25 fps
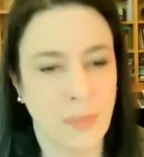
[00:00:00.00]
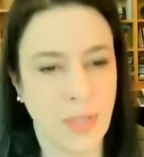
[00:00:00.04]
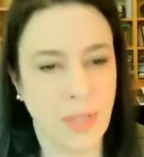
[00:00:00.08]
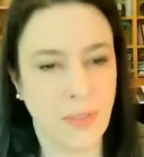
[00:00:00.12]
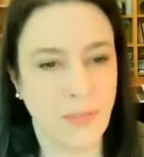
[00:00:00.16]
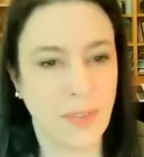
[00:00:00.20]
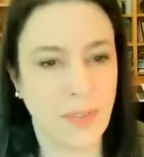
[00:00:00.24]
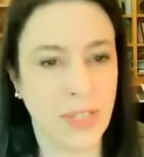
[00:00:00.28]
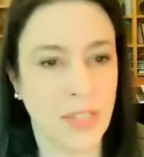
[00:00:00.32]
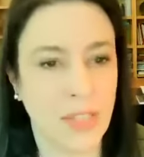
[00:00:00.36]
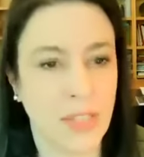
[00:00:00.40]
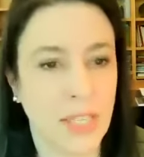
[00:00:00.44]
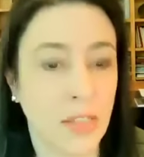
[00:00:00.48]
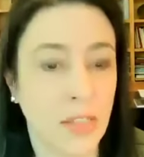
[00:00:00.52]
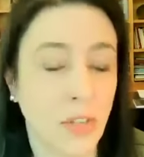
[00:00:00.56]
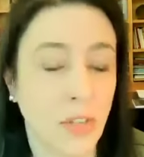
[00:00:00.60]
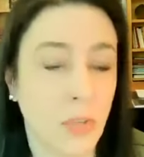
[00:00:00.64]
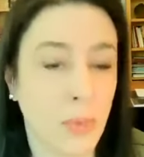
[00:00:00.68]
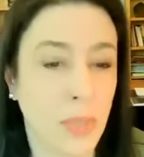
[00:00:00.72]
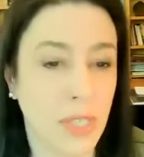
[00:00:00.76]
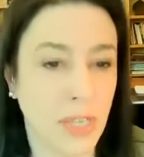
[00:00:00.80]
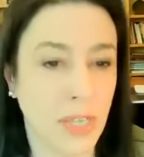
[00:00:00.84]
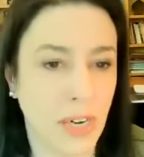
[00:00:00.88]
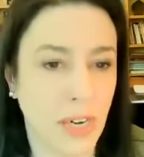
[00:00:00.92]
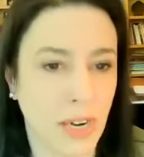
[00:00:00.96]
me feeling a
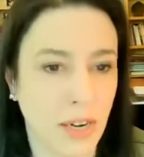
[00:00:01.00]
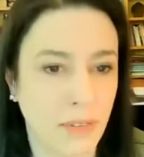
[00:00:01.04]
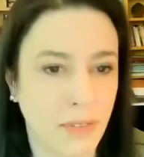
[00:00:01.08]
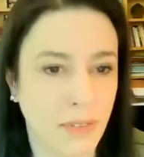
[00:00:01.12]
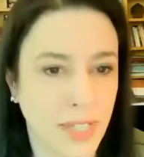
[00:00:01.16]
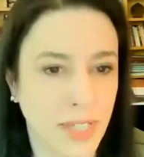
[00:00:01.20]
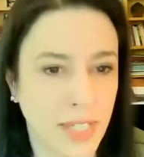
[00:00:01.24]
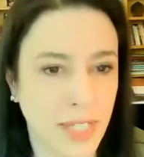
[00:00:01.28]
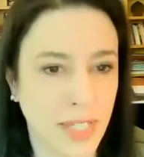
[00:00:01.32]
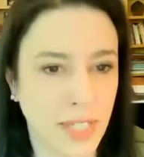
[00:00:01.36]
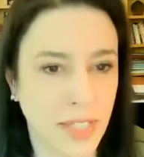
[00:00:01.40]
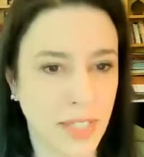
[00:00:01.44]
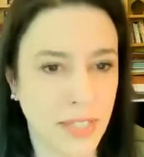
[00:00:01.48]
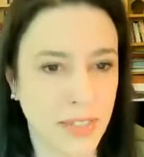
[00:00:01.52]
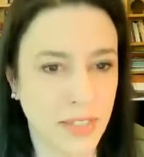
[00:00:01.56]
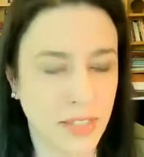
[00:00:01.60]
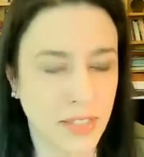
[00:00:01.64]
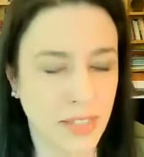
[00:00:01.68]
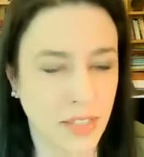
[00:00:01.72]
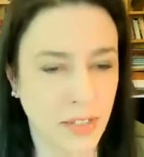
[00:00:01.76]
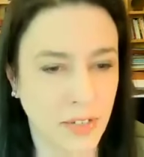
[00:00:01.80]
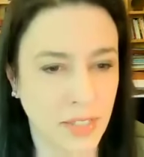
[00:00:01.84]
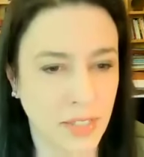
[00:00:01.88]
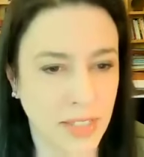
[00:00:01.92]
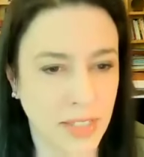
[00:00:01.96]
little more confident
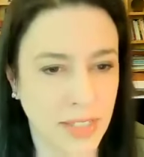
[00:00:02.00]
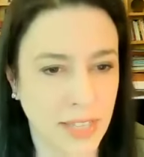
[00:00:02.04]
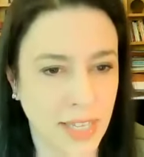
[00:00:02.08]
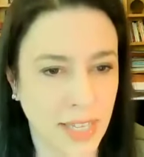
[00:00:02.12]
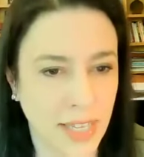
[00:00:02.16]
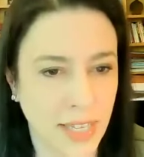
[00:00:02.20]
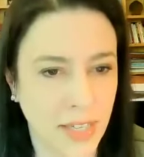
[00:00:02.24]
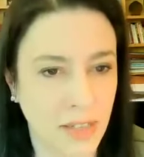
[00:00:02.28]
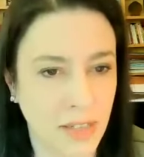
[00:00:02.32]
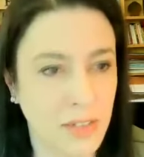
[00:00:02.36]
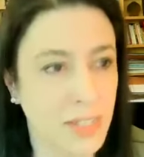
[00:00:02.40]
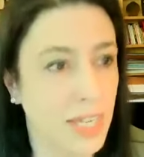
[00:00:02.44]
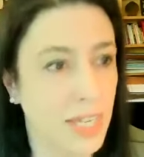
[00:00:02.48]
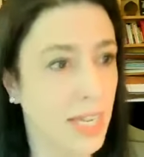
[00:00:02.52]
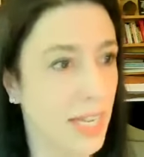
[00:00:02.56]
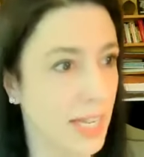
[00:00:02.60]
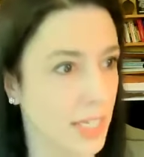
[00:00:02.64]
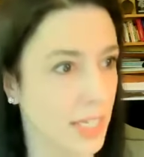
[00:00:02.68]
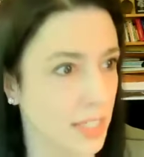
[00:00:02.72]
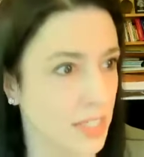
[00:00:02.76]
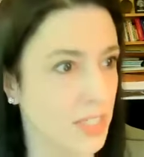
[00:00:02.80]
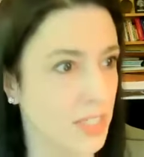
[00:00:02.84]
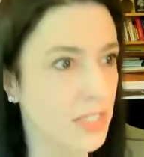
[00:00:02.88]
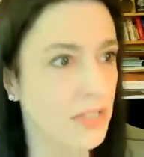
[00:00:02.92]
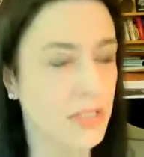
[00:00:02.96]
and knowing that, okay,
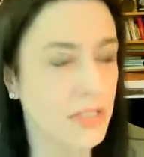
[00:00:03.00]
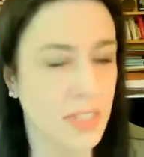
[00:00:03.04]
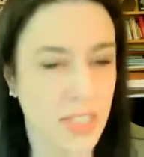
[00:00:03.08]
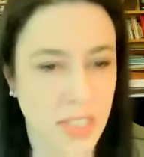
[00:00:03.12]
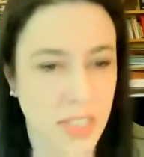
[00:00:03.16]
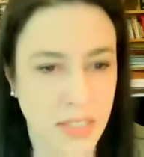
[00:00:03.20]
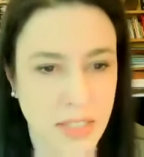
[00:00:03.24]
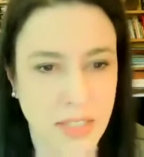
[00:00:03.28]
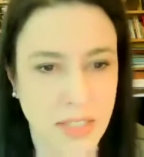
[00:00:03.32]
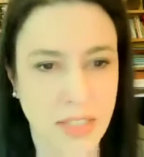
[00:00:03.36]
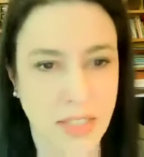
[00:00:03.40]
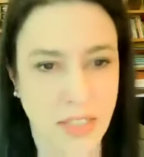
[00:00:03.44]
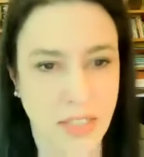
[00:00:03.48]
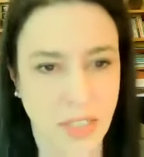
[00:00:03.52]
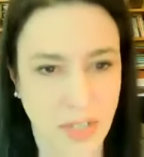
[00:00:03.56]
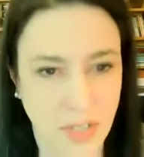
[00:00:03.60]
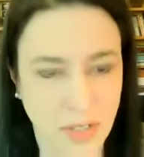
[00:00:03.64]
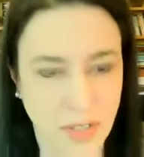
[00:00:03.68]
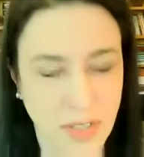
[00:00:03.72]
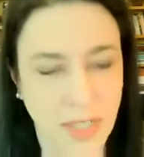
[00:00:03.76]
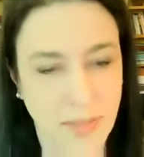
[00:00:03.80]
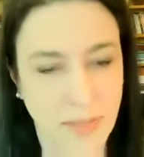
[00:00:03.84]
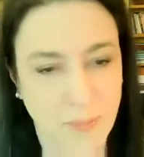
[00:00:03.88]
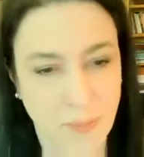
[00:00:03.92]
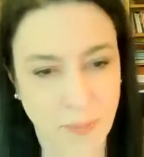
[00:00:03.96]
I can do this. You
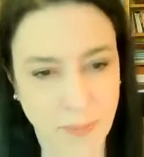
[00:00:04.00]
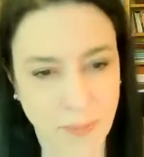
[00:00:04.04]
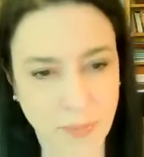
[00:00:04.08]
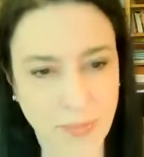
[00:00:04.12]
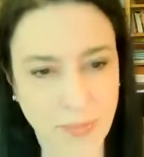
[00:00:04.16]
know, I